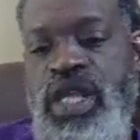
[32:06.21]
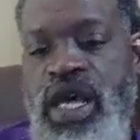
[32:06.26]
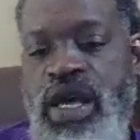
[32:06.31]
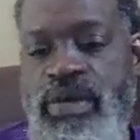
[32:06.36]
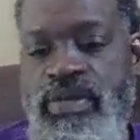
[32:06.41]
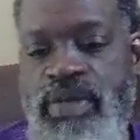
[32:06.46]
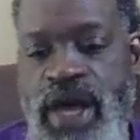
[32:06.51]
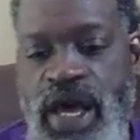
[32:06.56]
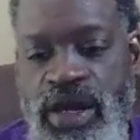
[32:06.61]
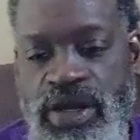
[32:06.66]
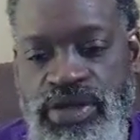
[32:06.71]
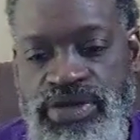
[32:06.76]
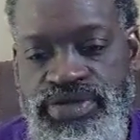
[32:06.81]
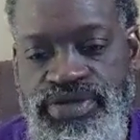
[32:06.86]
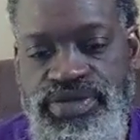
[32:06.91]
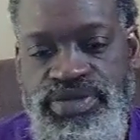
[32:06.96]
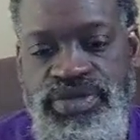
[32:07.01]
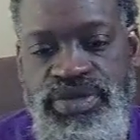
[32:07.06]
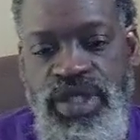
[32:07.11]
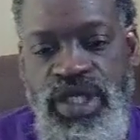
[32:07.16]
I'm out.
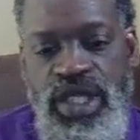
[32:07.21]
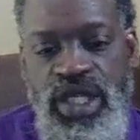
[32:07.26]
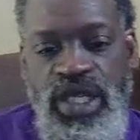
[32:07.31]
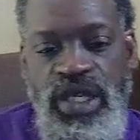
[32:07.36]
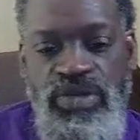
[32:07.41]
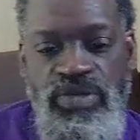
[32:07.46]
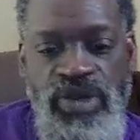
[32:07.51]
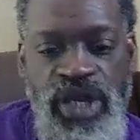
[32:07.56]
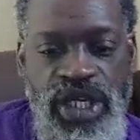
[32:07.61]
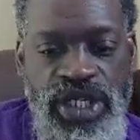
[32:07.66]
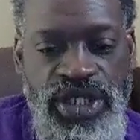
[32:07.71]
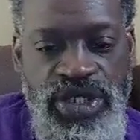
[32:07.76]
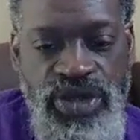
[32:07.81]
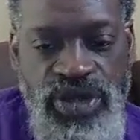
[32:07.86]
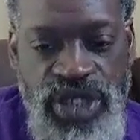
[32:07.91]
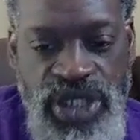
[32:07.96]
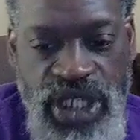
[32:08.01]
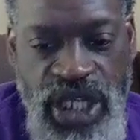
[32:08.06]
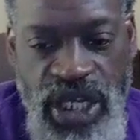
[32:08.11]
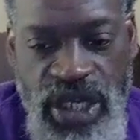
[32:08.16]
Make
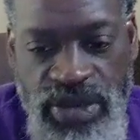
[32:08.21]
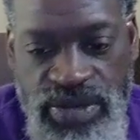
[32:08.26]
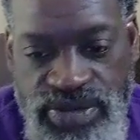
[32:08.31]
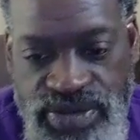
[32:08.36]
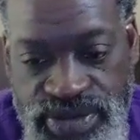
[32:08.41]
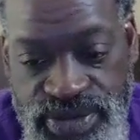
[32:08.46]
sure it's up.